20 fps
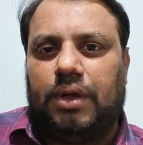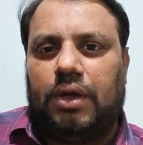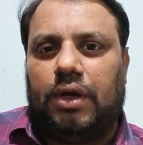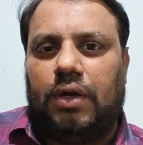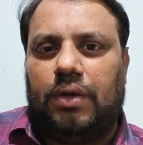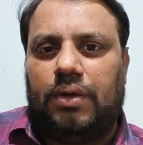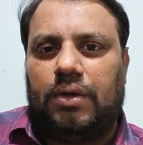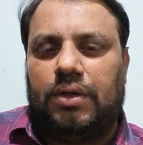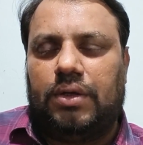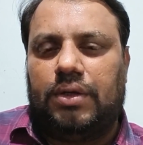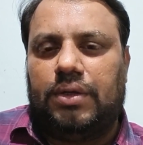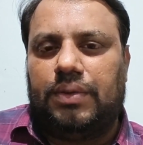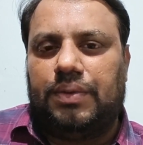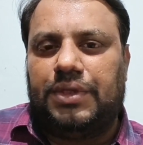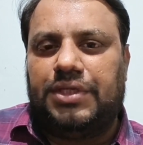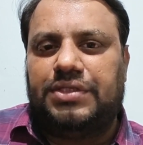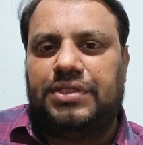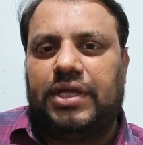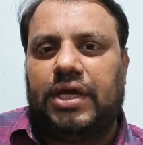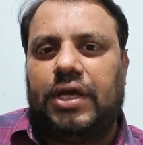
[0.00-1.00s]
or
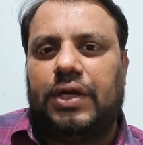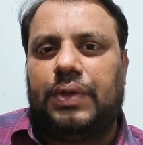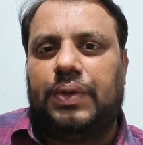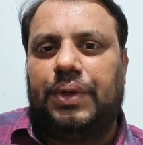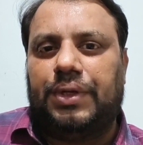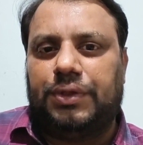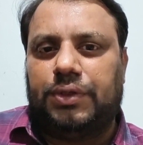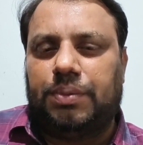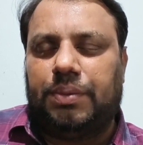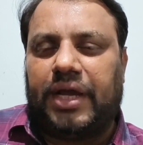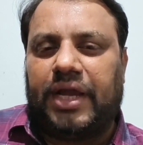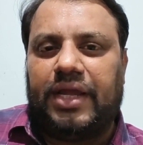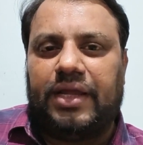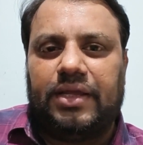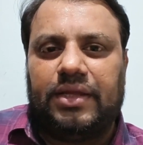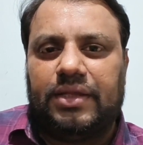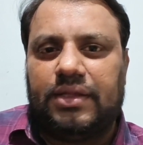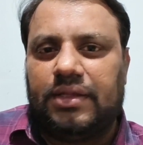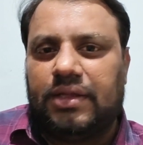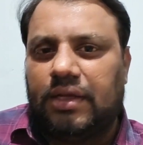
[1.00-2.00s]
which they are going to buy.
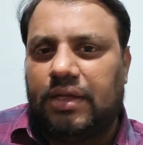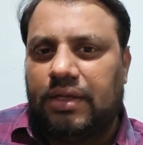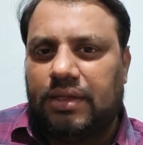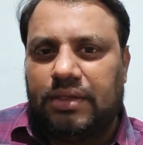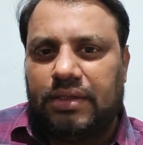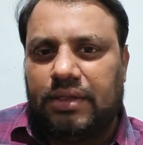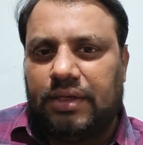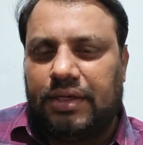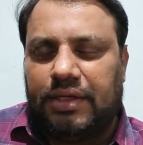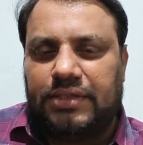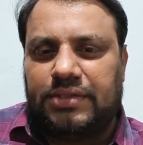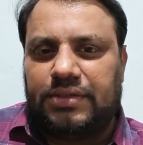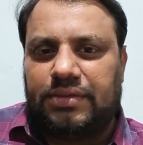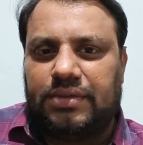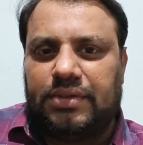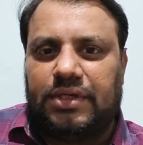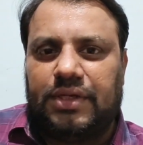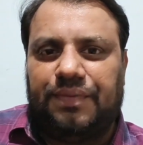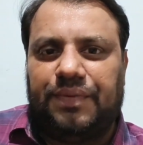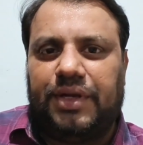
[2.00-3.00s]
It is
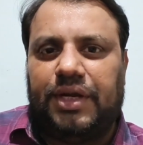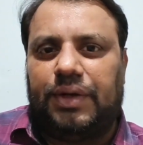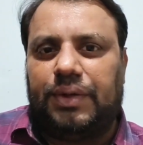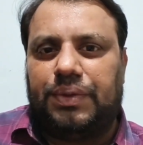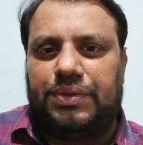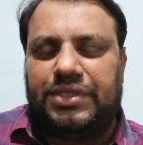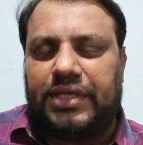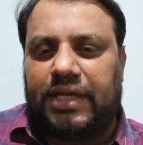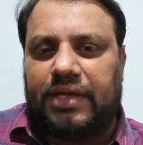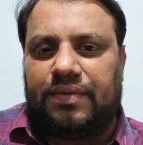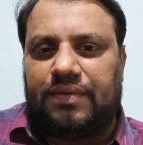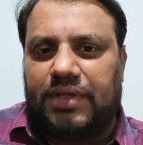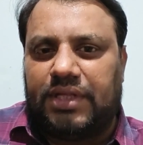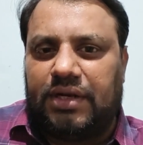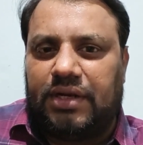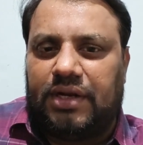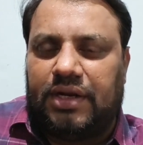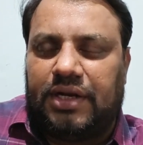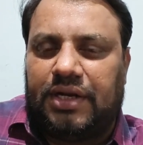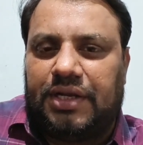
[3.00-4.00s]
difficult to check
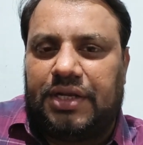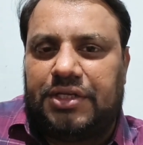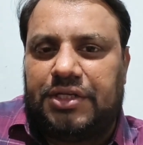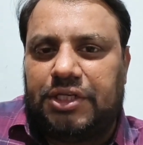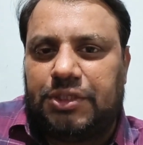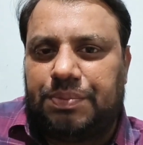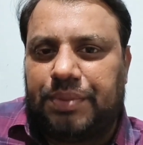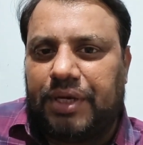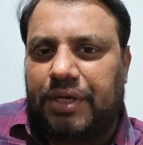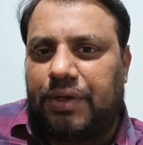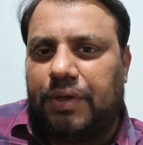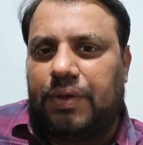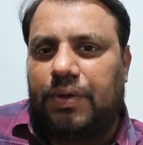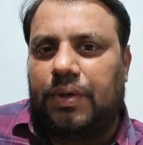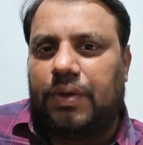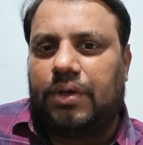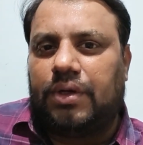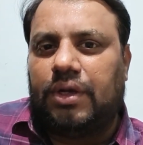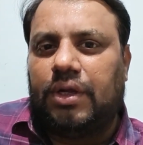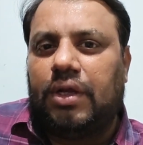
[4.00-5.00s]
whether litigation is pending or
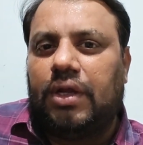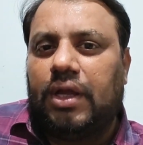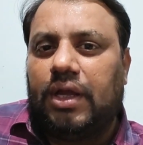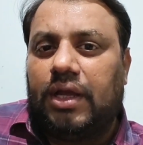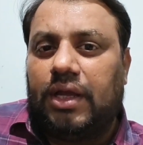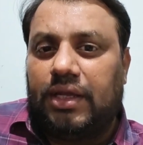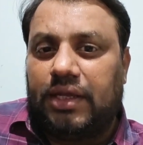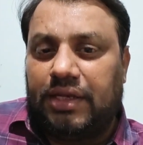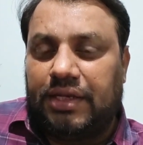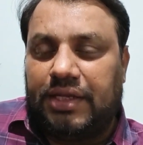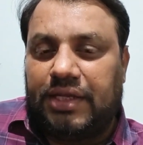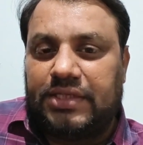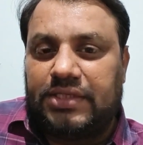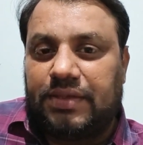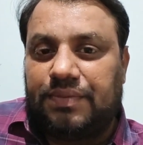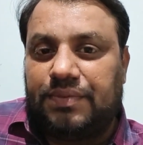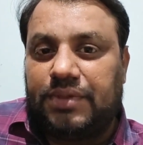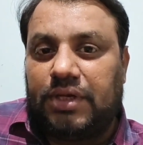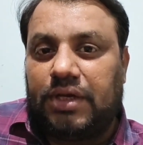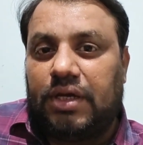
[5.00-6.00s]
not. In case
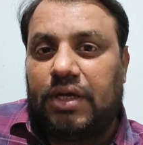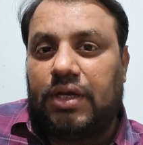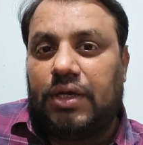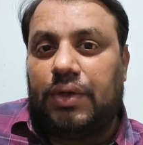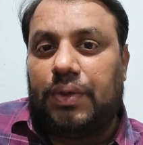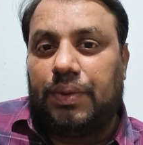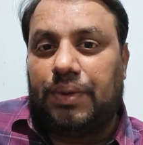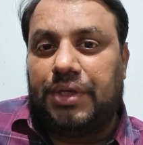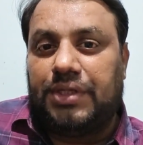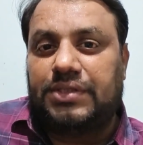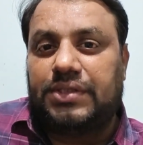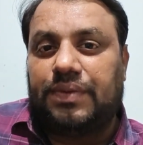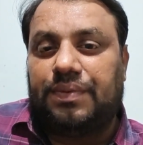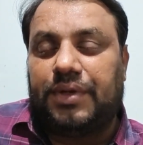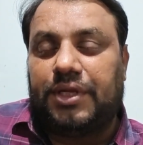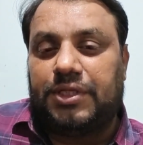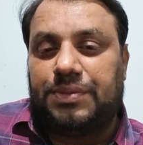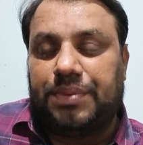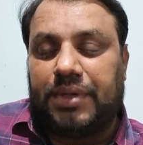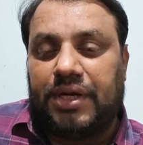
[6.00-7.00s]
if the notice of
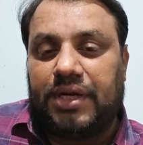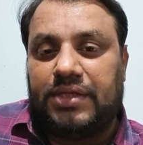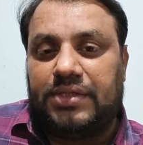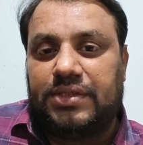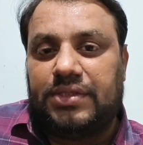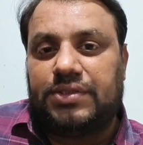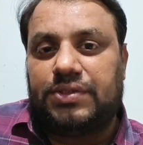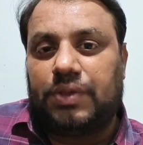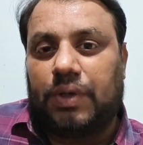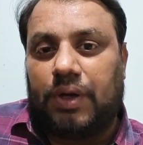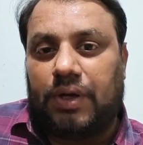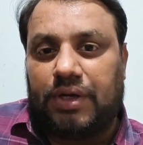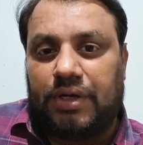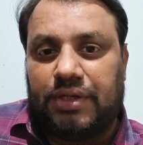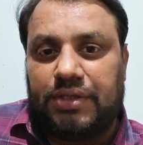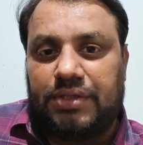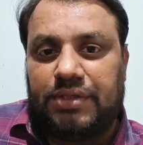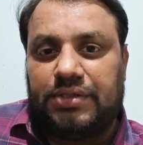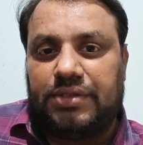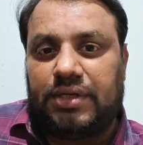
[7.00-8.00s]
lease pendants is not
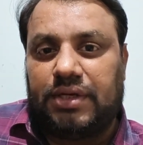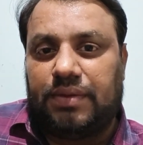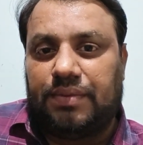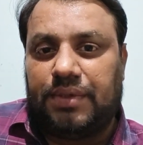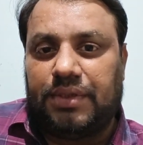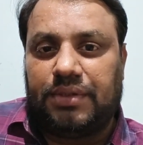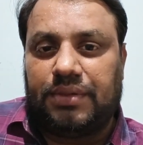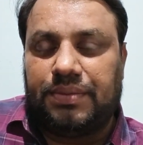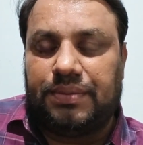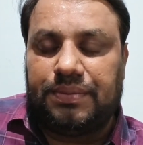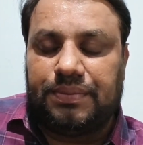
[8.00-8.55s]
registered with